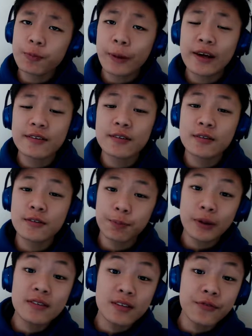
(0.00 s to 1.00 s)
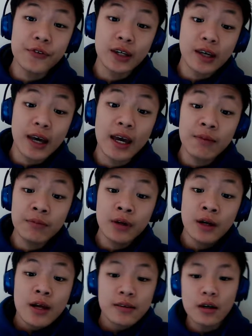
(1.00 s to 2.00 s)
me to play a specific
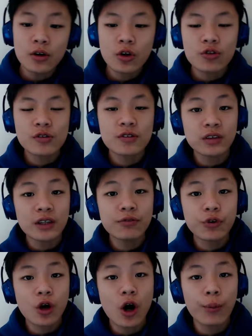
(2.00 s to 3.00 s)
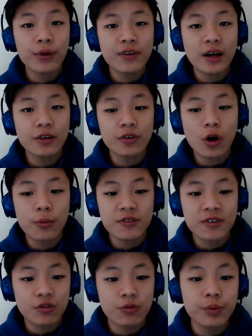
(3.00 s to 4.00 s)
game, then you could just leave the comment down in the
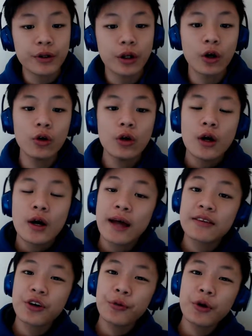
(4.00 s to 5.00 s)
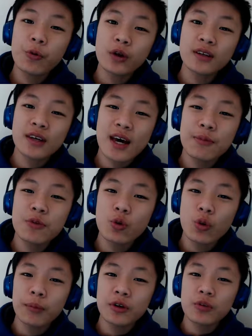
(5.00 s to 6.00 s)
comment section below and tell me what game
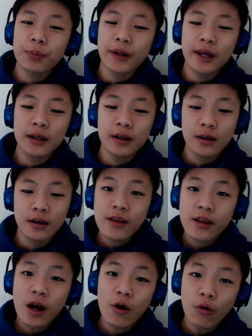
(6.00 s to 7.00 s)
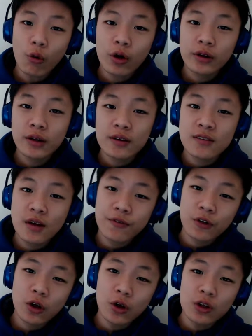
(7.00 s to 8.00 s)
you want me to play. Then I'll organize
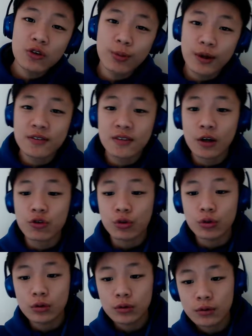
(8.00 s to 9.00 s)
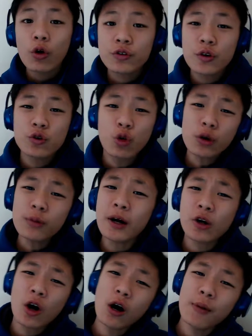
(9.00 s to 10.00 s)
that video into my schedule. Also, talking
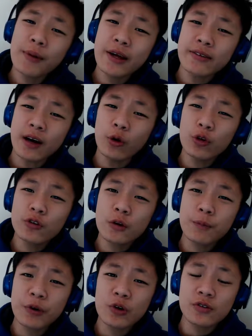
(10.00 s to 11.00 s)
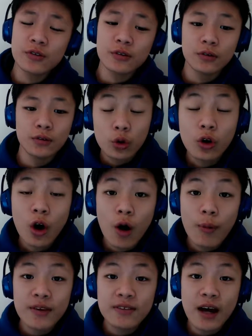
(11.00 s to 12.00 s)
about comments, I also post two
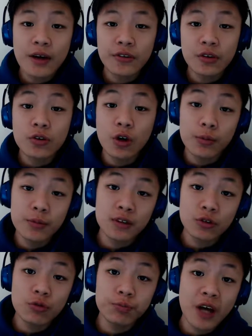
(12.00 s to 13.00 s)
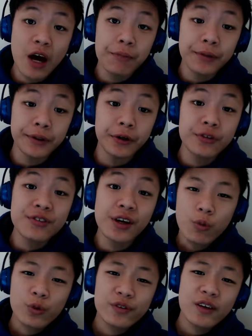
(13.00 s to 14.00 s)
comments down in the comment section down below.
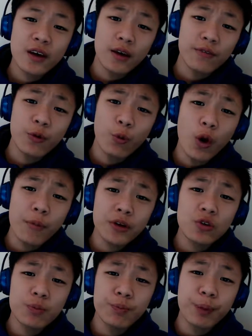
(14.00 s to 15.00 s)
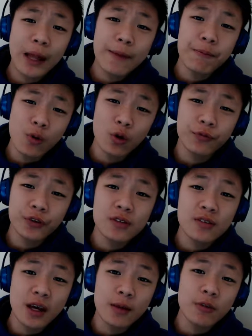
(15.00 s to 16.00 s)
One will say, if you want me to play more of
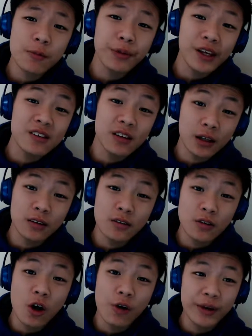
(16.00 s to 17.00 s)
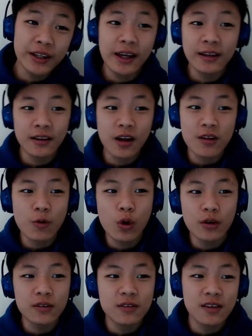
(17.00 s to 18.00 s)
this game, then please like this comment. And another
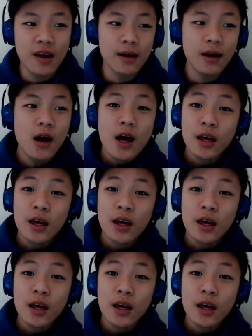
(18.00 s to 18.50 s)
one saying,